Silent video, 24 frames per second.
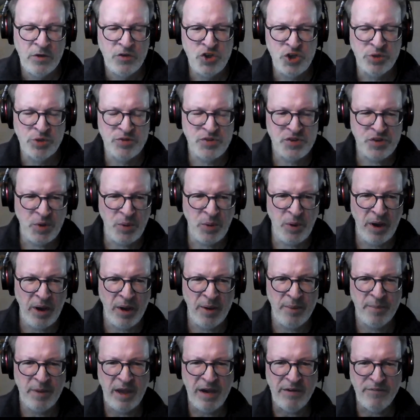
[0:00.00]
Sure.
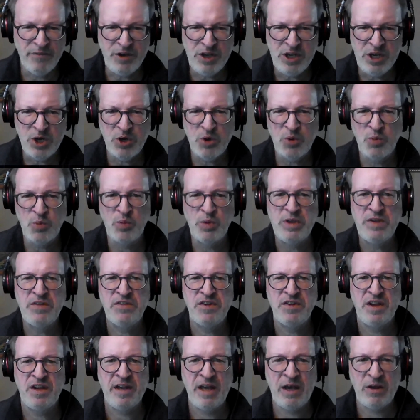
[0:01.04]
So every year we
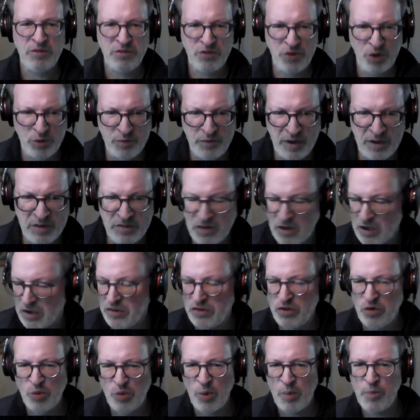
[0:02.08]
send out surveys to
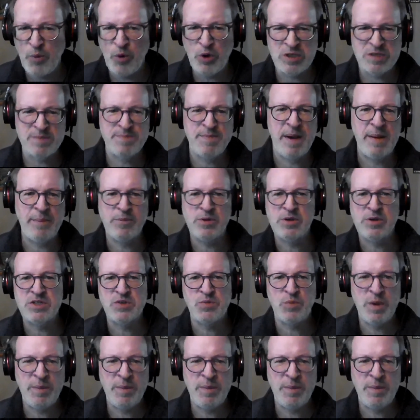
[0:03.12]
Consumer Reports members,